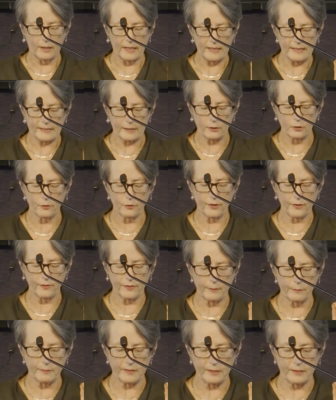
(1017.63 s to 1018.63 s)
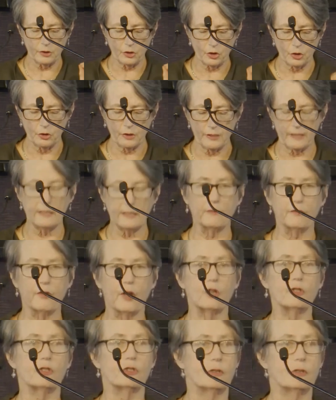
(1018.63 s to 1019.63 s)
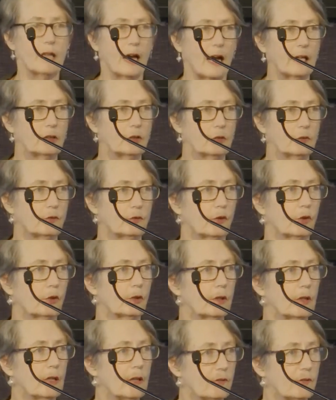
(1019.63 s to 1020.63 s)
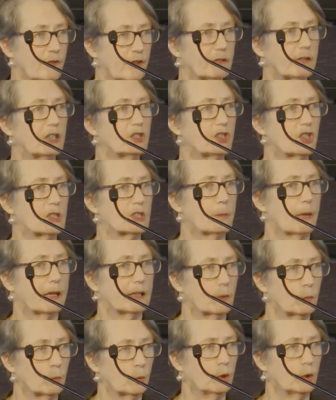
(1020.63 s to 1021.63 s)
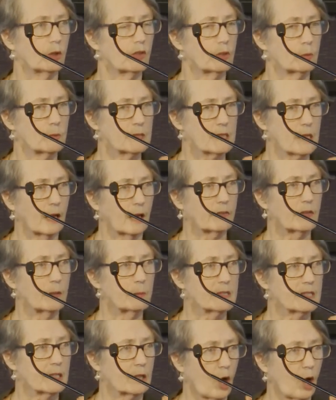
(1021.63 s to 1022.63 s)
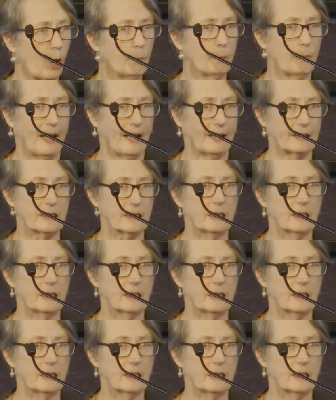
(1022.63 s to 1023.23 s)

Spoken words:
saw that there was a duty of those who'd argued for federation to make it work, that it was like there was a compact